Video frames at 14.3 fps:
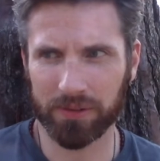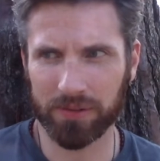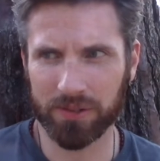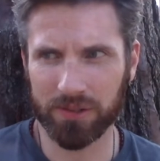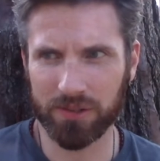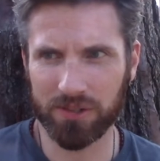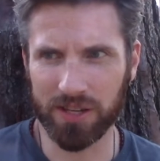
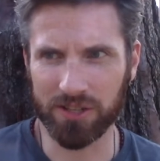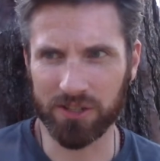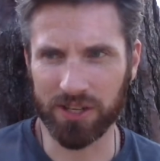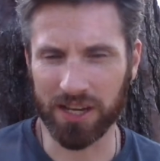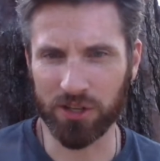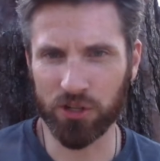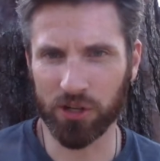
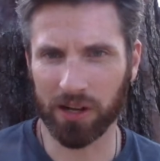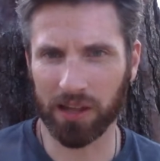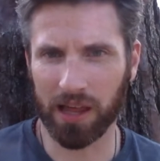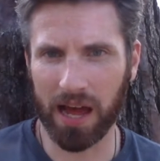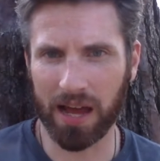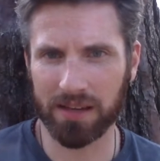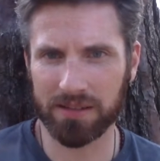
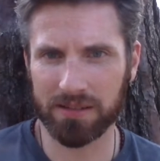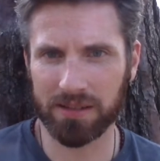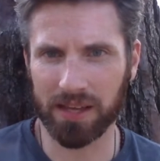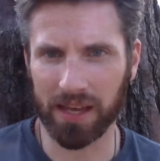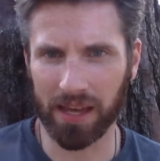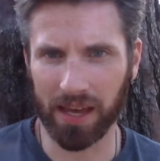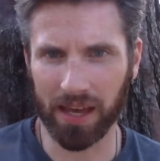sensationalized
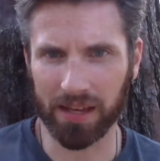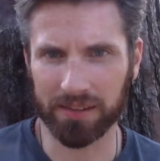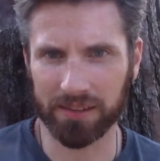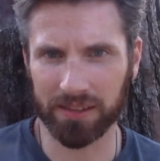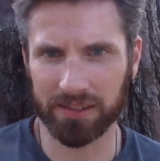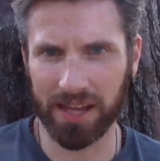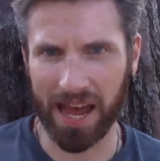and
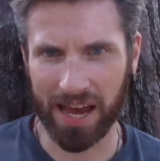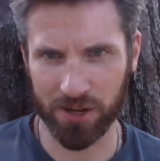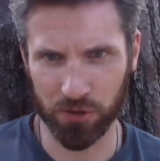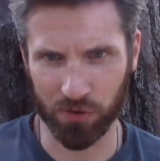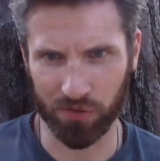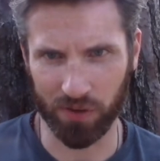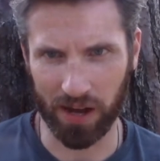
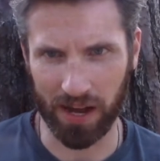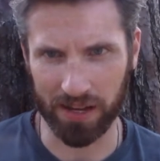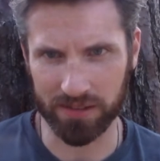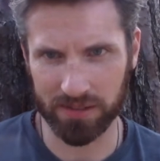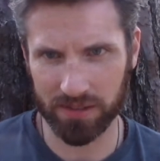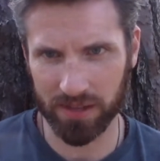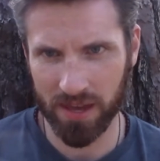
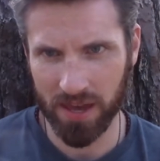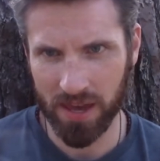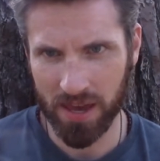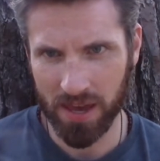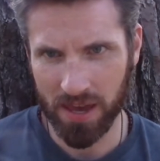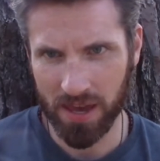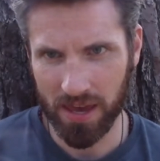catastrophized
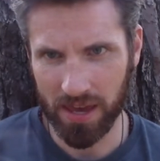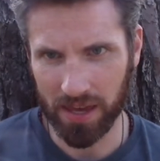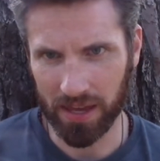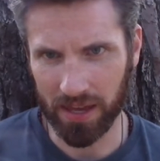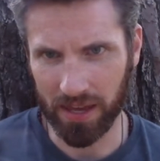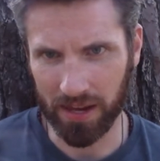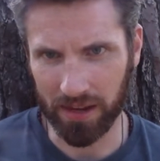
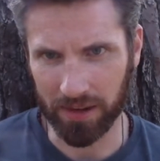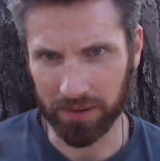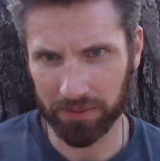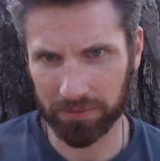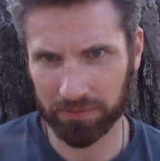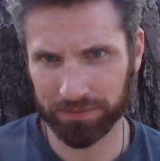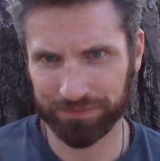in
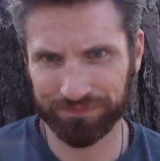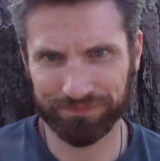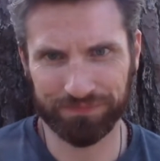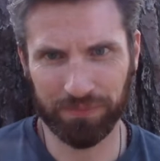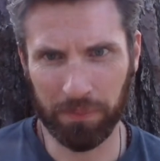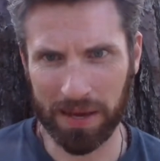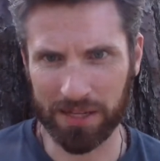
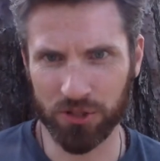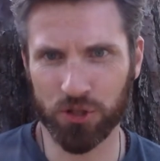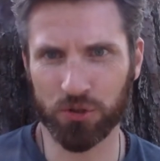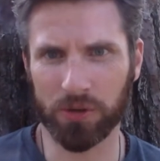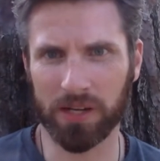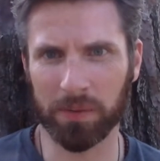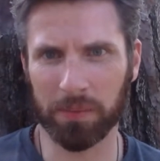
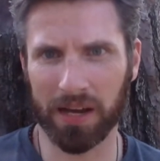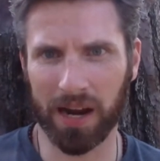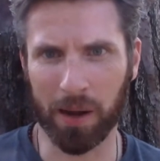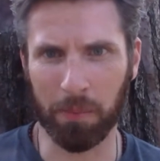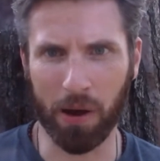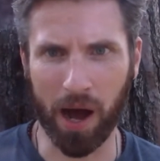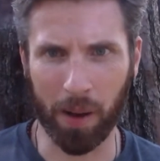mainstream
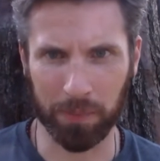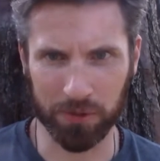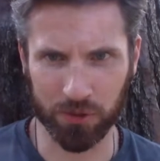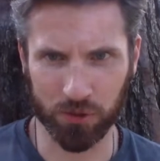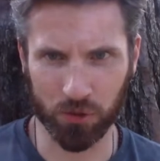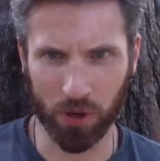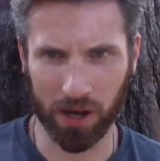kind of pop
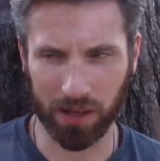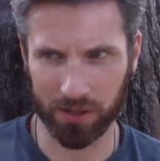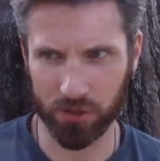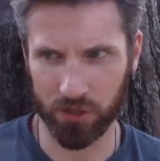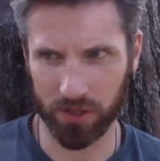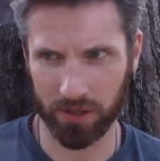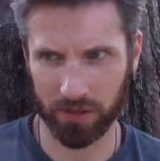
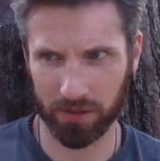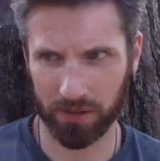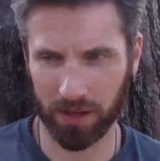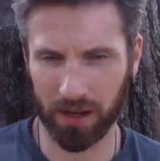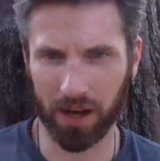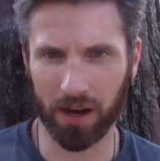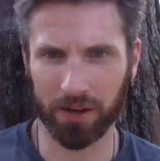astrology,
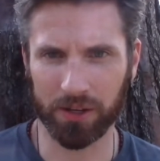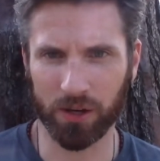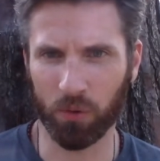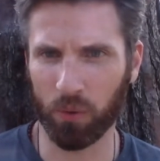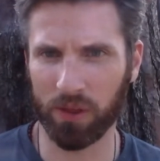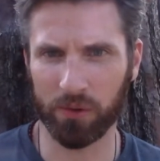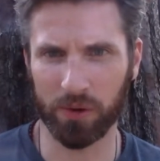
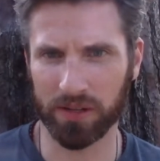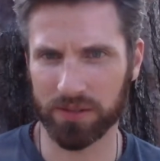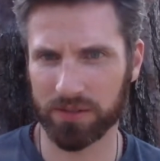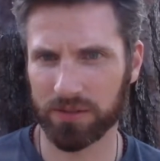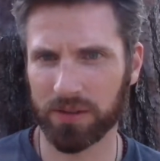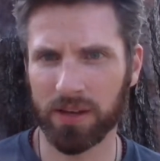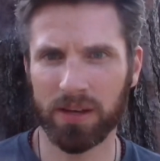whether
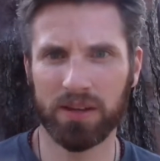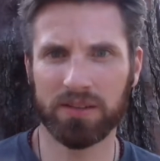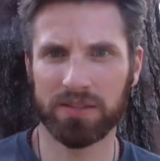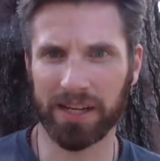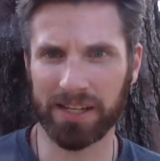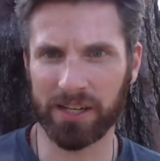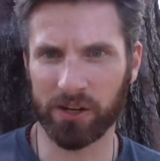it's
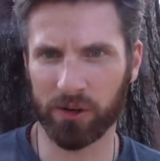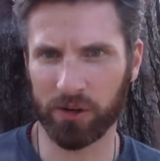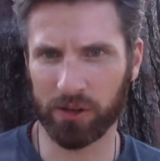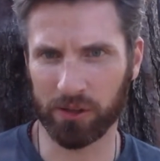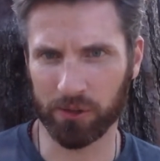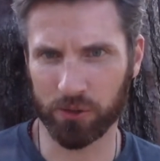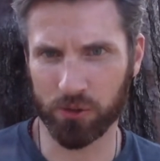
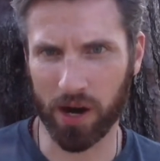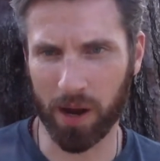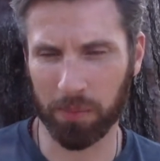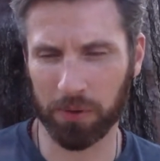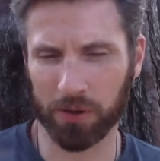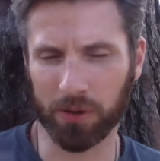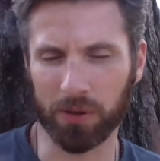sidereal or
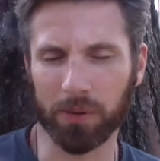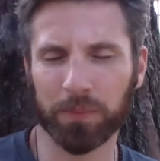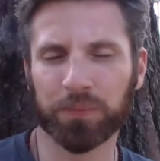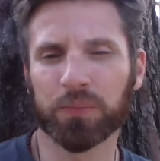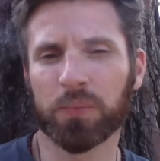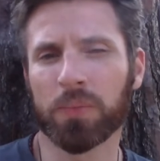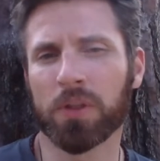tropical.
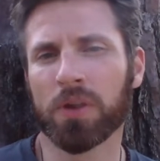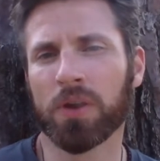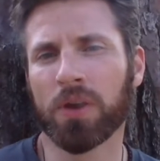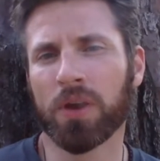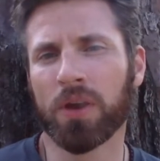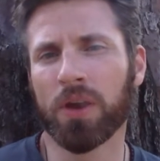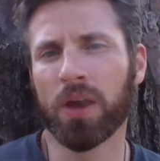
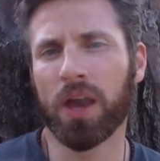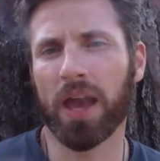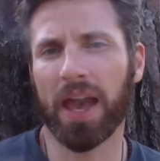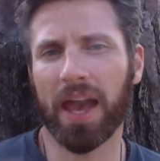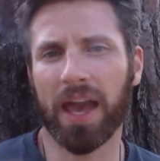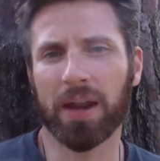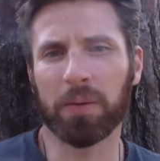
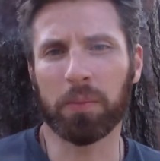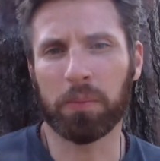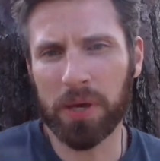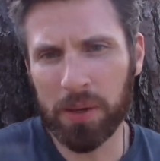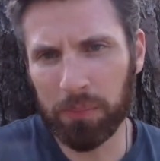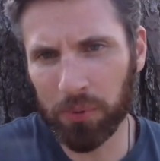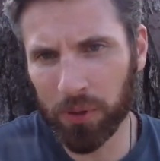And
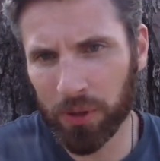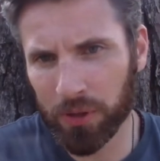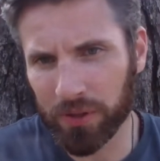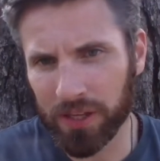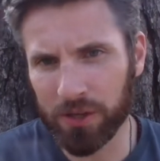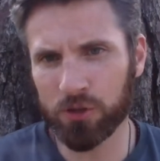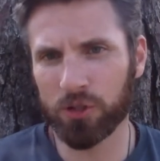people,
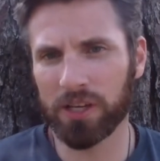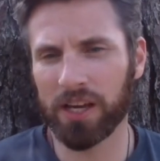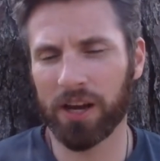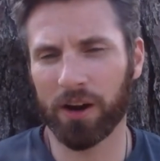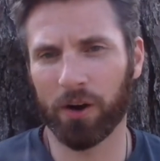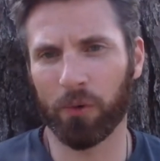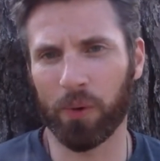they usually
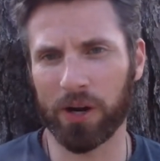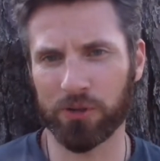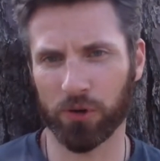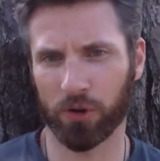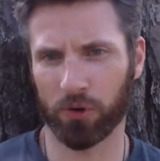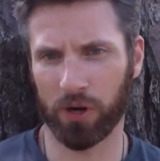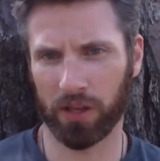hear a
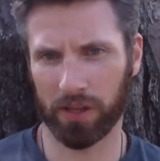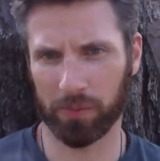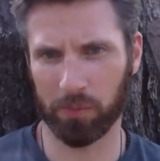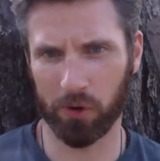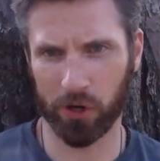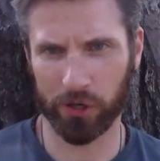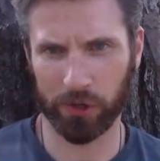retrograde like
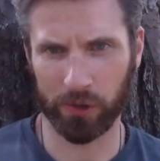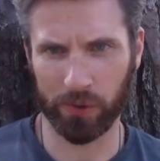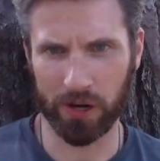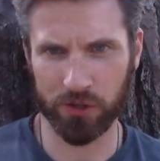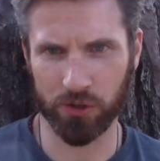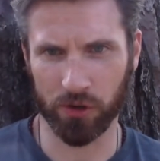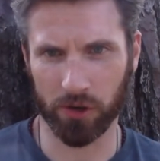Mercury
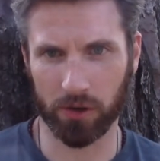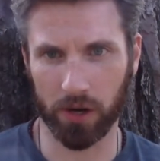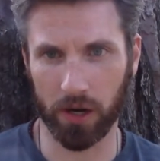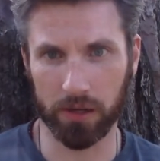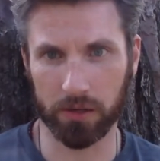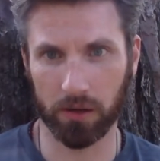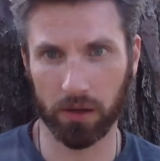
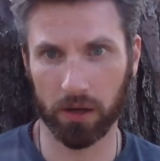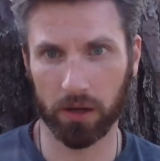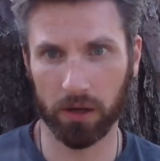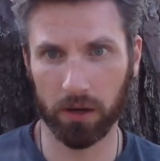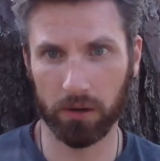retrograde and you're like, oh